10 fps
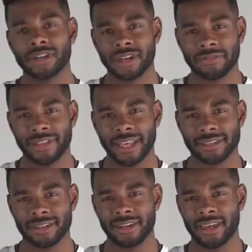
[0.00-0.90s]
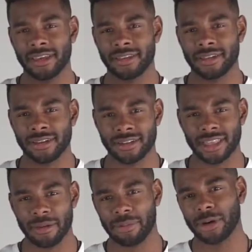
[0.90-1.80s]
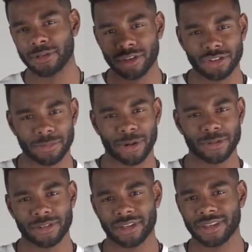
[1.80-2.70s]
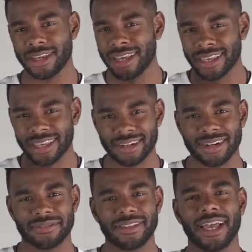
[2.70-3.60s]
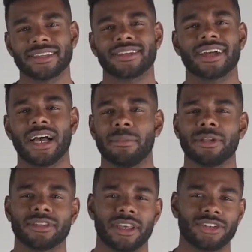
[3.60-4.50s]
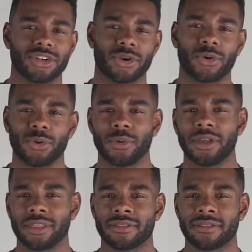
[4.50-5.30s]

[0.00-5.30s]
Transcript: enough likes today? Did that post that you posted get enough likes and comments that you're cool with?